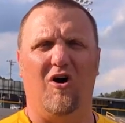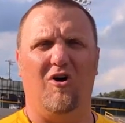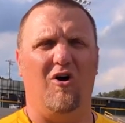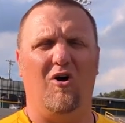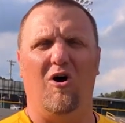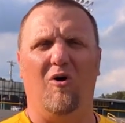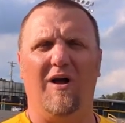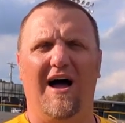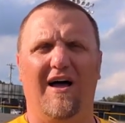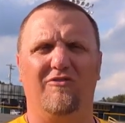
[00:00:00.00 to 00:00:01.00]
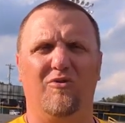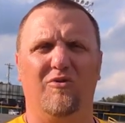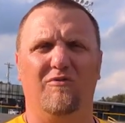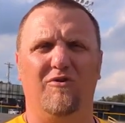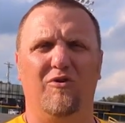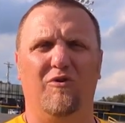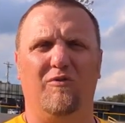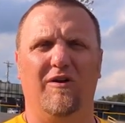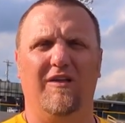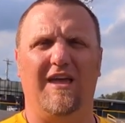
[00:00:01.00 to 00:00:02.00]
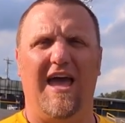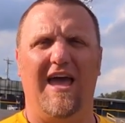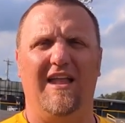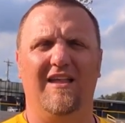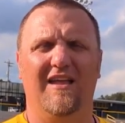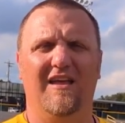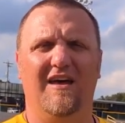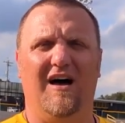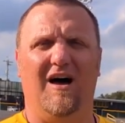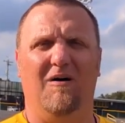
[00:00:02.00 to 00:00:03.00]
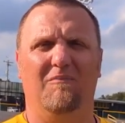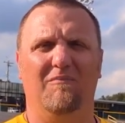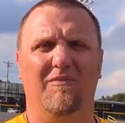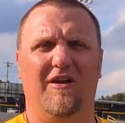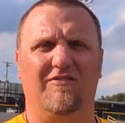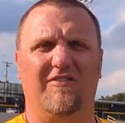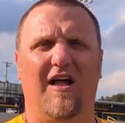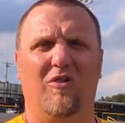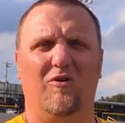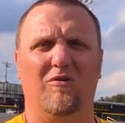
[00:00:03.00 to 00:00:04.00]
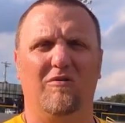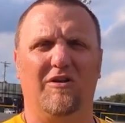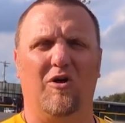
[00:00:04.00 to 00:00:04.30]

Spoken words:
all guys who have really had a stellar,